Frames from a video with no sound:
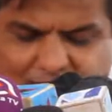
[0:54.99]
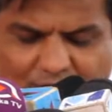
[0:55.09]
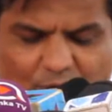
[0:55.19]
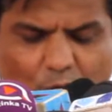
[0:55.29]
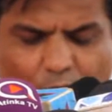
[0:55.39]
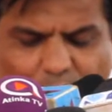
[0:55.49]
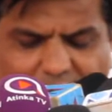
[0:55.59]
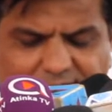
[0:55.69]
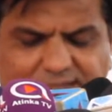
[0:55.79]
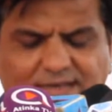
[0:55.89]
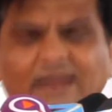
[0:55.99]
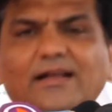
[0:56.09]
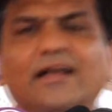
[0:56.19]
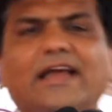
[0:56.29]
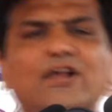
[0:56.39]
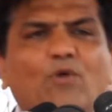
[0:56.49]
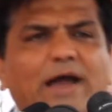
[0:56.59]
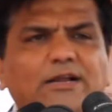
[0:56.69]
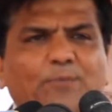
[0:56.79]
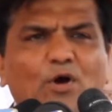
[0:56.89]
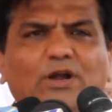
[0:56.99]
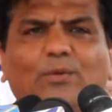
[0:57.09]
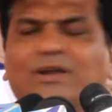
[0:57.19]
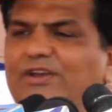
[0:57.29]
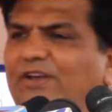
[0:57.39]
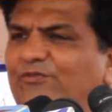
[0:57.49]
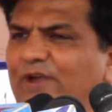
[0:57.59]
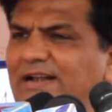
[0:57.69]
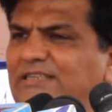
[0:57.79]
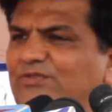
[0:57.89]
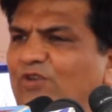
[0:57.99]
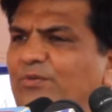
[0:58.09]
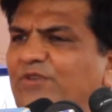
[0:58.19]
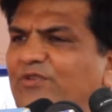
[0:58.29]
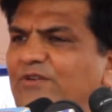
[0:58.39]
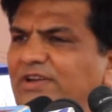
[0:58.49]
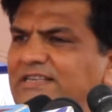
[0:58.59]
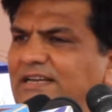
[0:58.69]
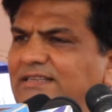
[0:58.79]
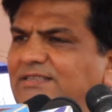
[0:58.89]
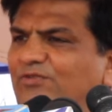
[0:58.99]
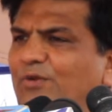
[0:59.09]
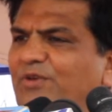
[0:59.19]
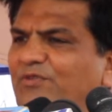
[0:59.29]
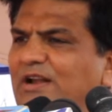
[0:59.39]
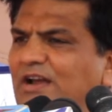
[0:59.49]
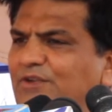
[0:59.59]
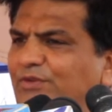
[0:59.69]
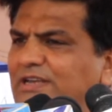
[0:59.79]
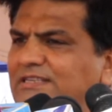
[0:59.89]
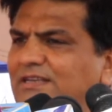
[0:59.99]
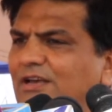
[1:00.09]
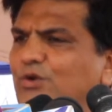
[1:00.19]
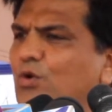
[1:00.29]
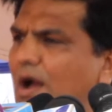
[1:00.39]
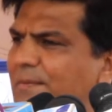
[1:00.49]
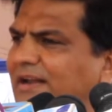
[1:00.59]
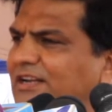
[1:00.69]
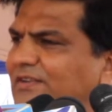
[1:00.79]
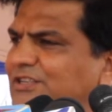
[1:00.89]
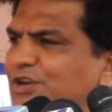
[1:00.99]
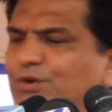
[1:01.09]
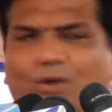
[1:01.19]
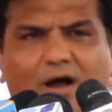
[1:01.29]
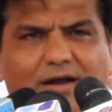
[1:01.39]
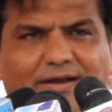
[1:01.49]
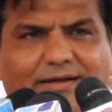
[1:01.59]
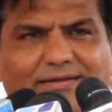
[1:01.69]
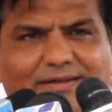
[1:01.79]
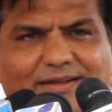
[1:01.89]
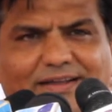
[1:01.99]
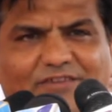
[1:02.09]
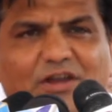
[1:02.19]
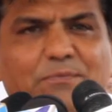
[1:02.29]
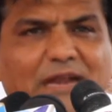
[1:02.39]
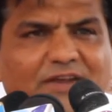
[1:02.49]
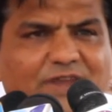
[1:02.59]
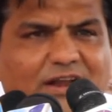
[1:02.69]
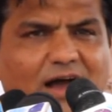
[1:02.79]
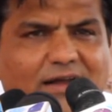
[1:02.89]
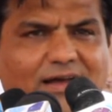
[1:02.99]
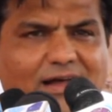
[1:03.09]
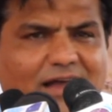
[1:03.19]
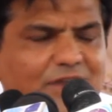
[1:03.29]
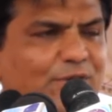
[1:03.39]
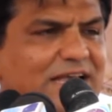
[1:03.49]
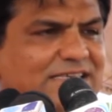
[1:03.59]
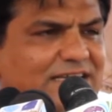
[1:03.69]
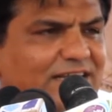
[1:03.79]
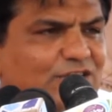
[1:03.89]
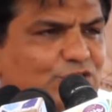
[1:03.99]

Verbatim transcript: We always invite upon our dear friends from different regions, from different countries, to come and invest into Ghana. We believed in Ghana, and you can see the